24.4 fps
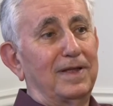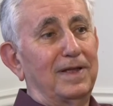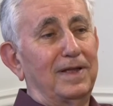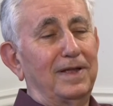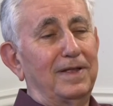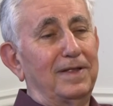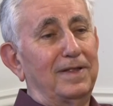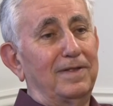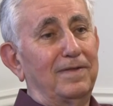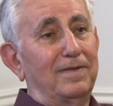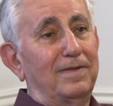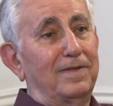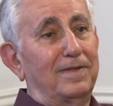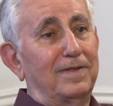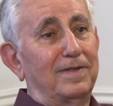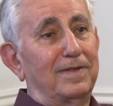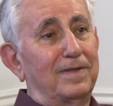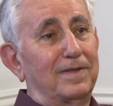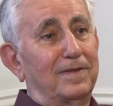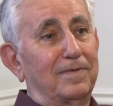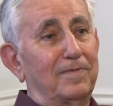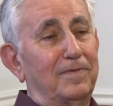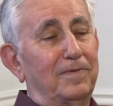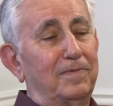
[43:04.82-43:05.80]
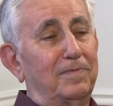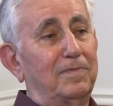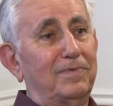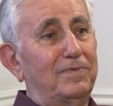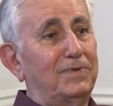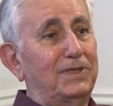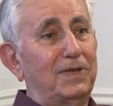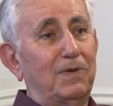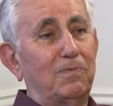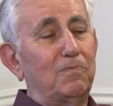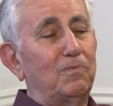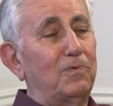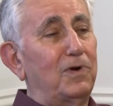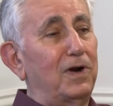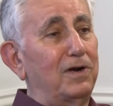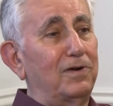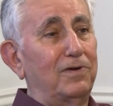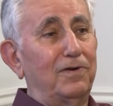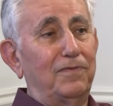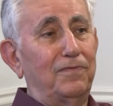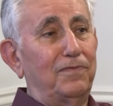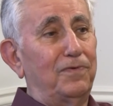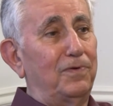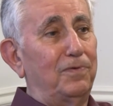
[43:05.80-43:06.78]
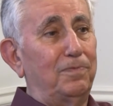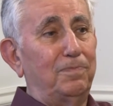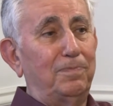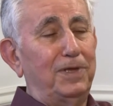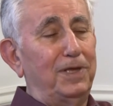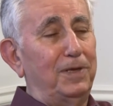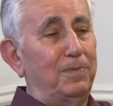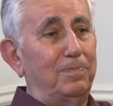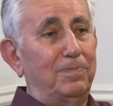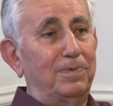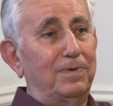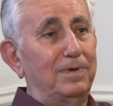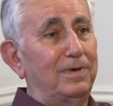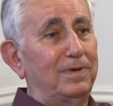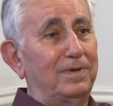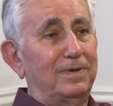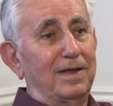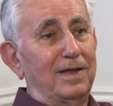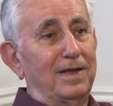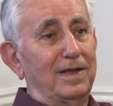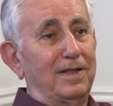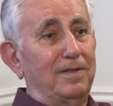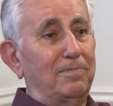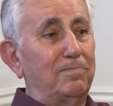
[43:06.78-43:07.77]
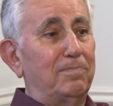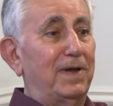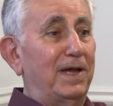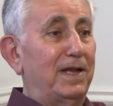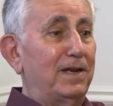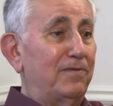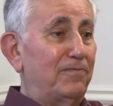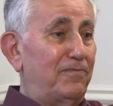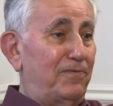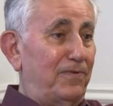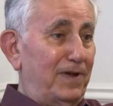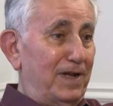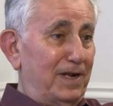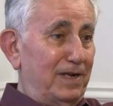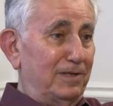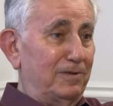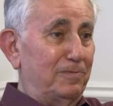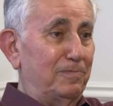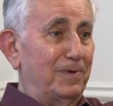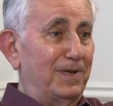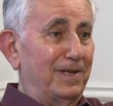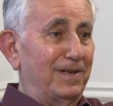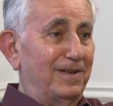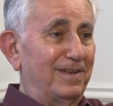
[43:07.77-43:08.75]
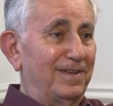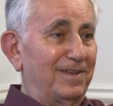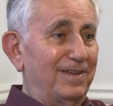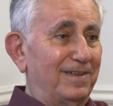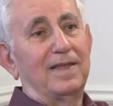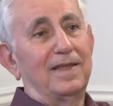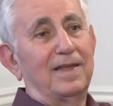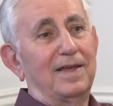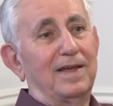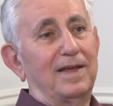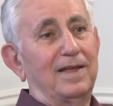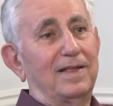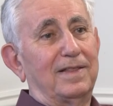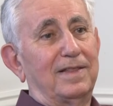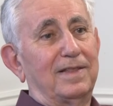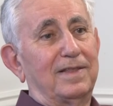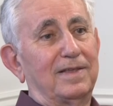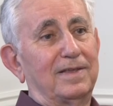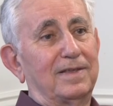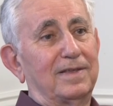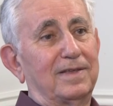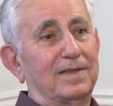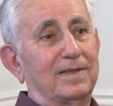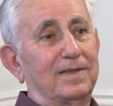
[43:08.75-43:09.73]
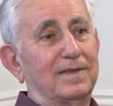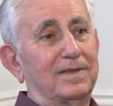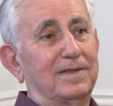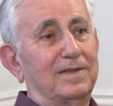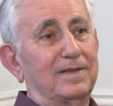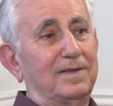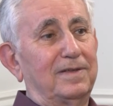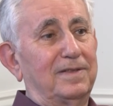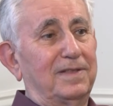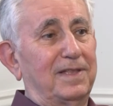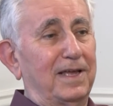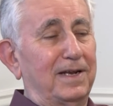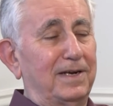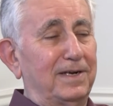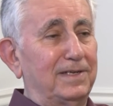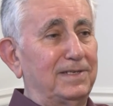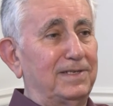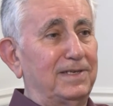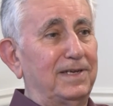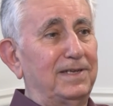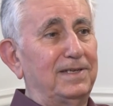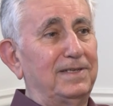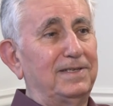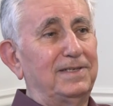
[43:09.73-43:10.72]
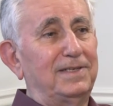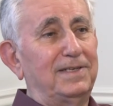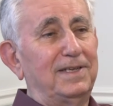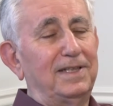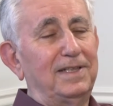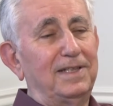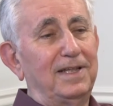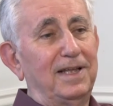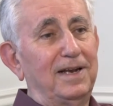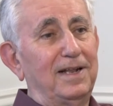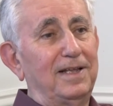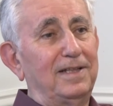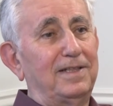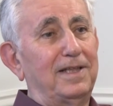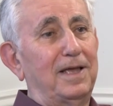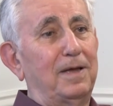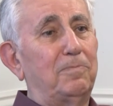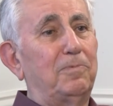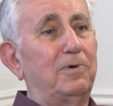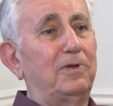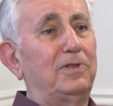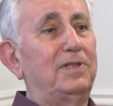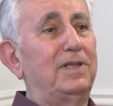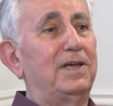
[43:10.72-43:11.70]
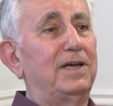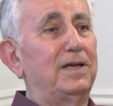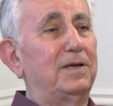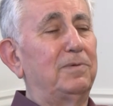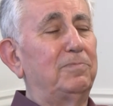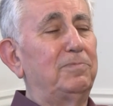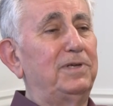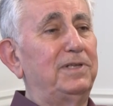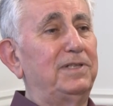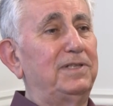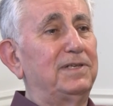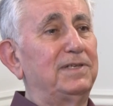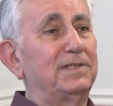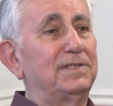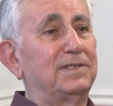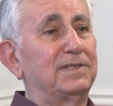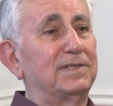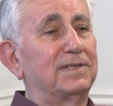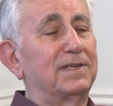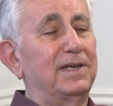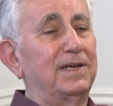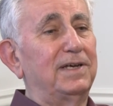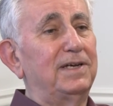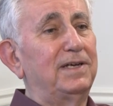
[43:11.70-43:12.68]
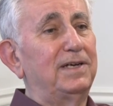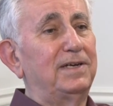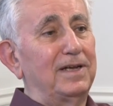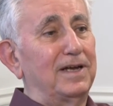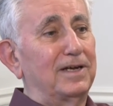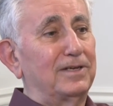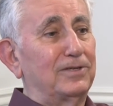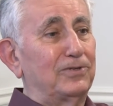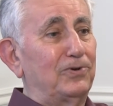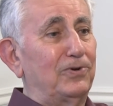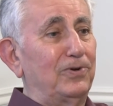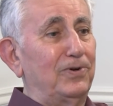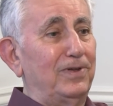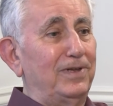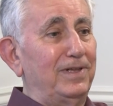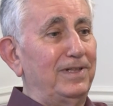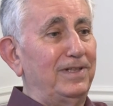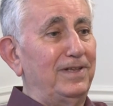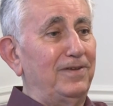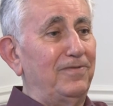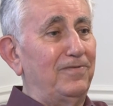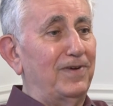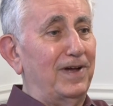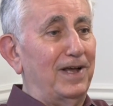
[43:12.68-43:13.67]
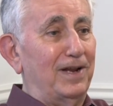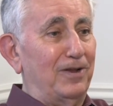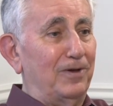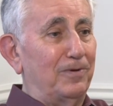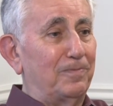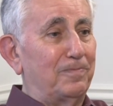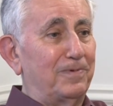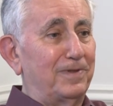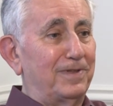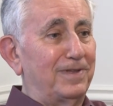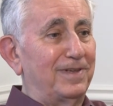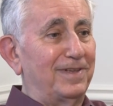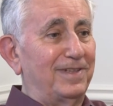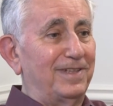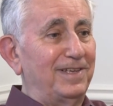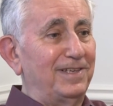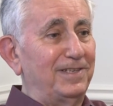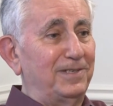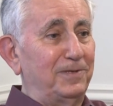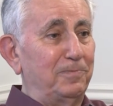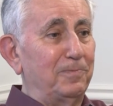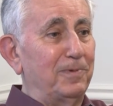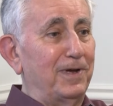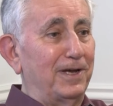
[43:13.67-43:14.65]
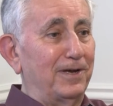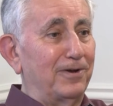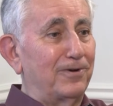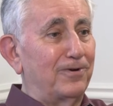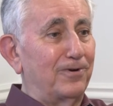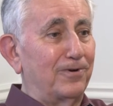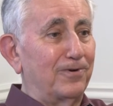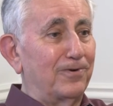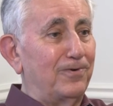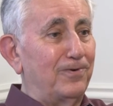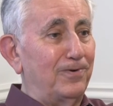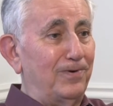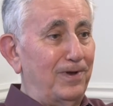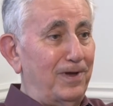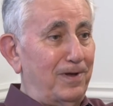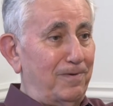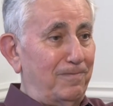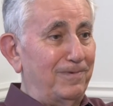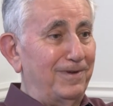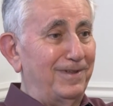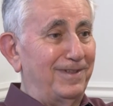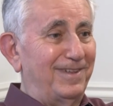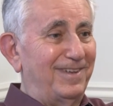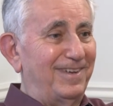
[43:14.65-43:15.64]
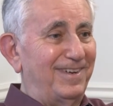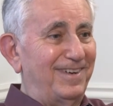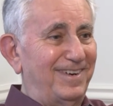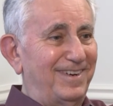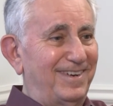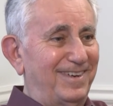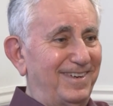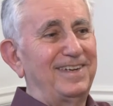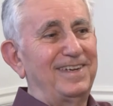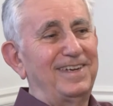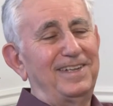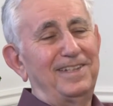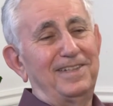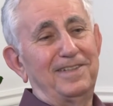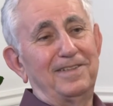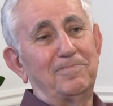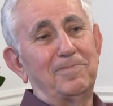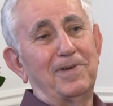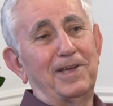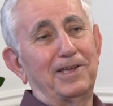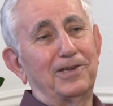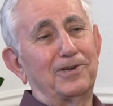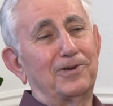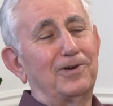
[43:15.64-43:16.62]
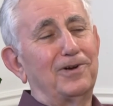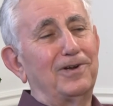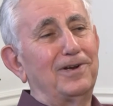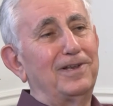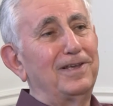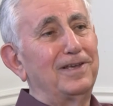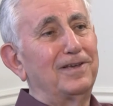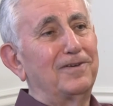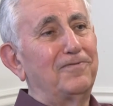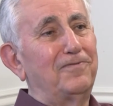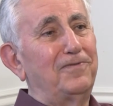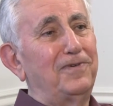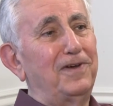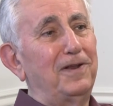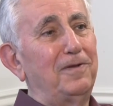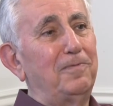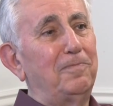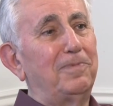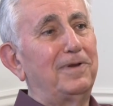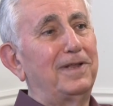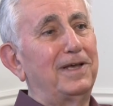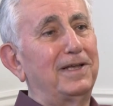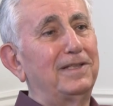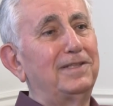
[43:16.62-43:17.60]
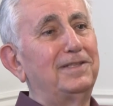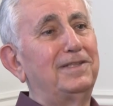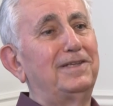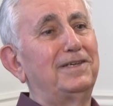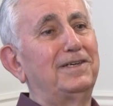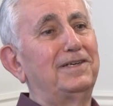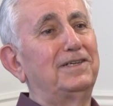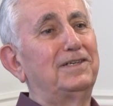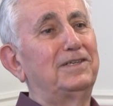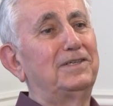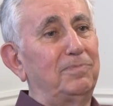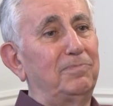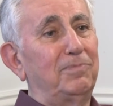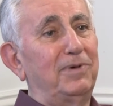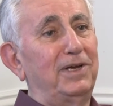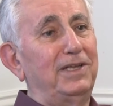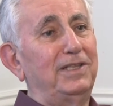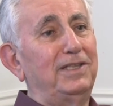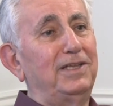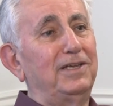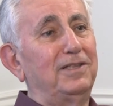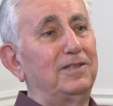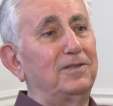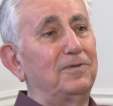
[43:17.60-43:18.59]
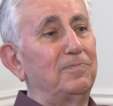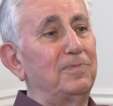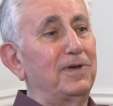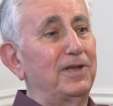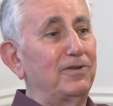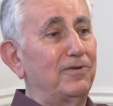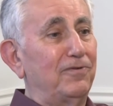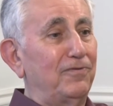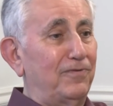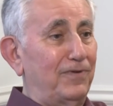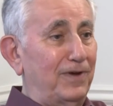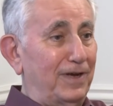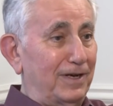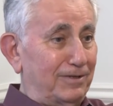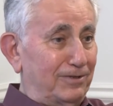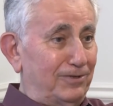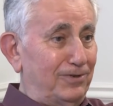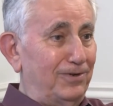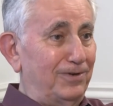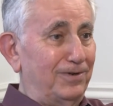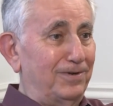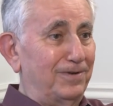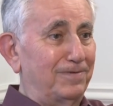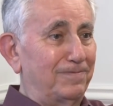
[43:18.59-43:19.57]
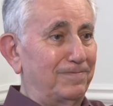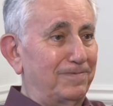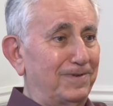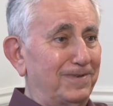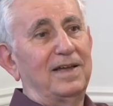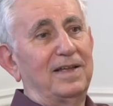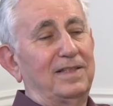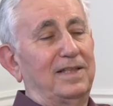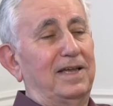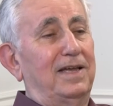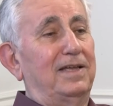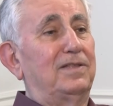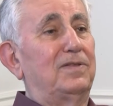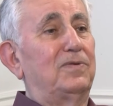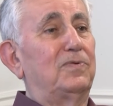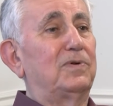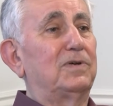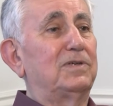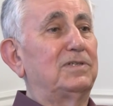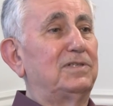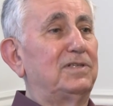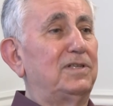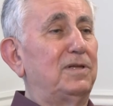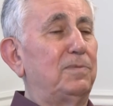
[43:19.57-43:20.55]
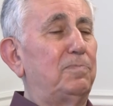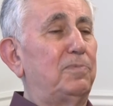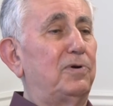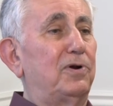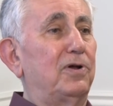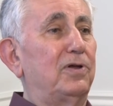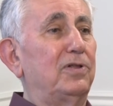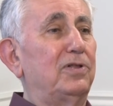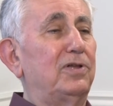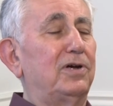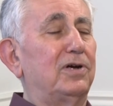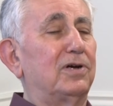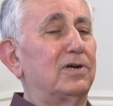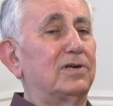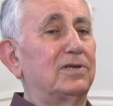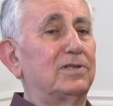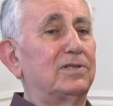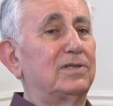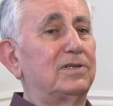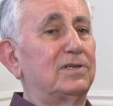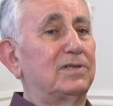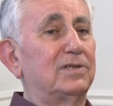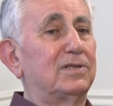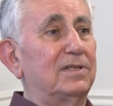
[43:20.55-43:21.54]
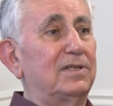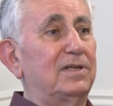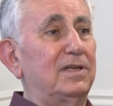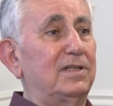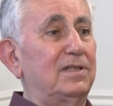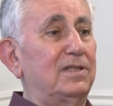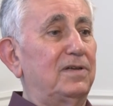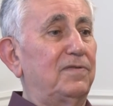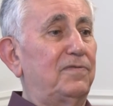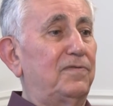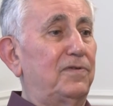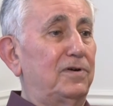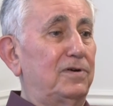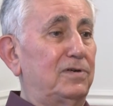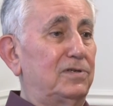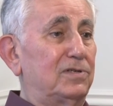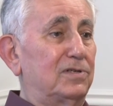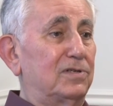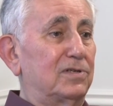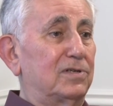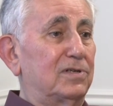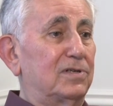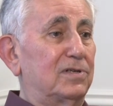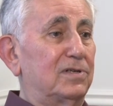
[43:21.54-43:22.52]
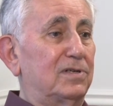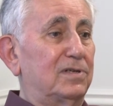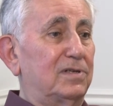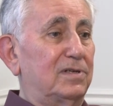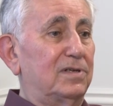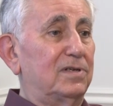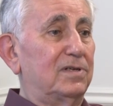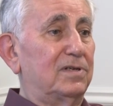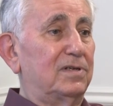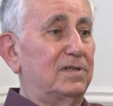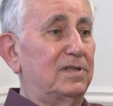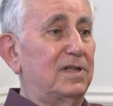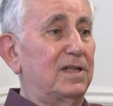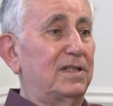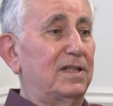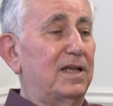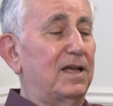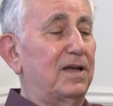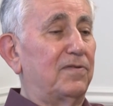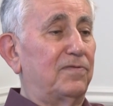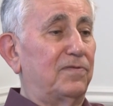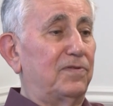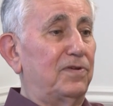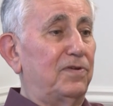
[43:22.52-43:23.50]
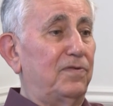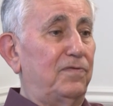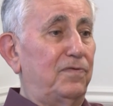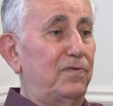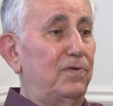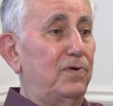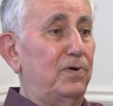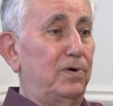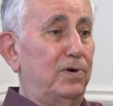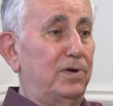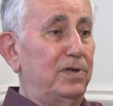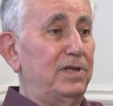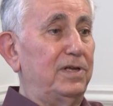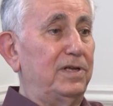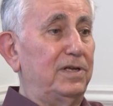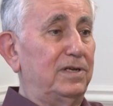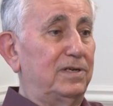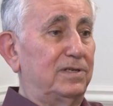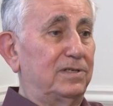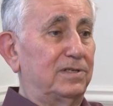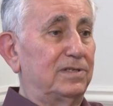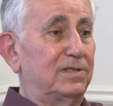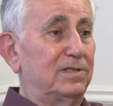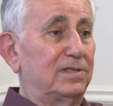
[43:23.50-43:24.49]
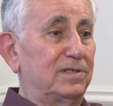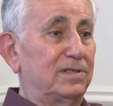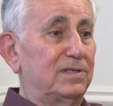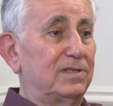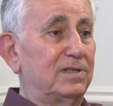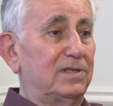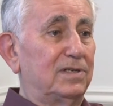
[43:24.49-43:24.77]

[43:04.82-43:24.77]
and with some wonderful people, and Ben Feldman at Terracens and the Net Abbott Diabetes Care actually developed this microcoulometer. And my colleague Phil Plante made it manufactured. And that was the product that the first, that after four years,